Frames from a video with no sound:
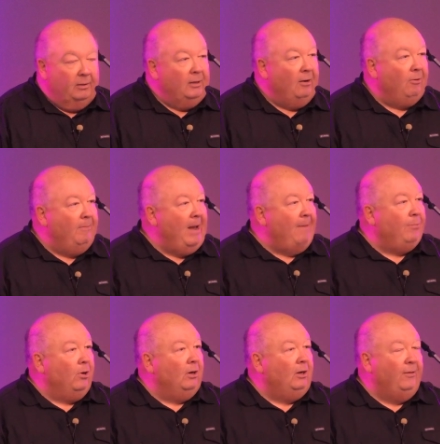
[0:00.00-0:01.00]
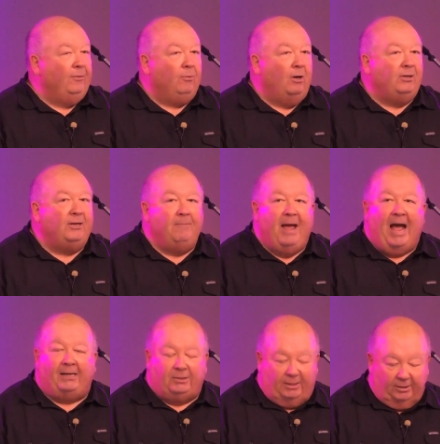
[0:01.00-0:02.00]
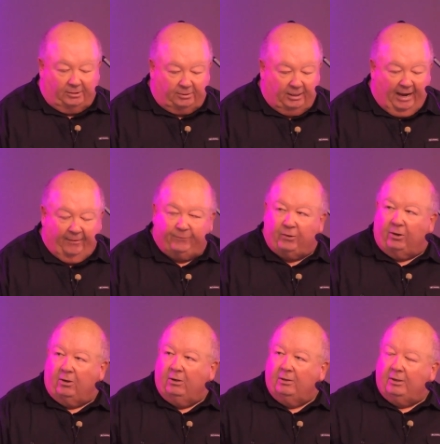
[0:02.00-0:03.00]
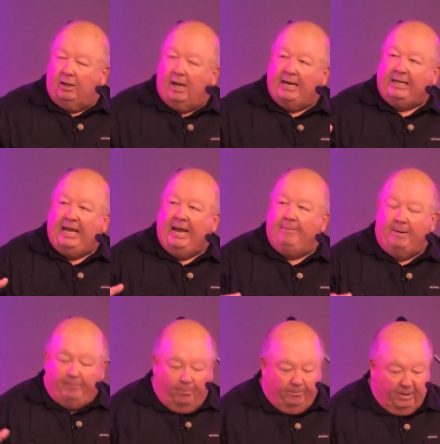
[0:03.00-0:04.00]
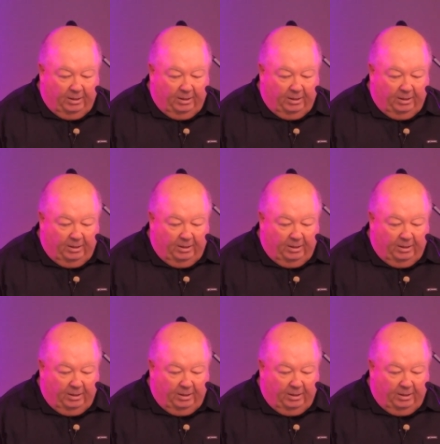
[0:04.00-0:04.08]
Now remember, on the road to Damascus, after the light came and,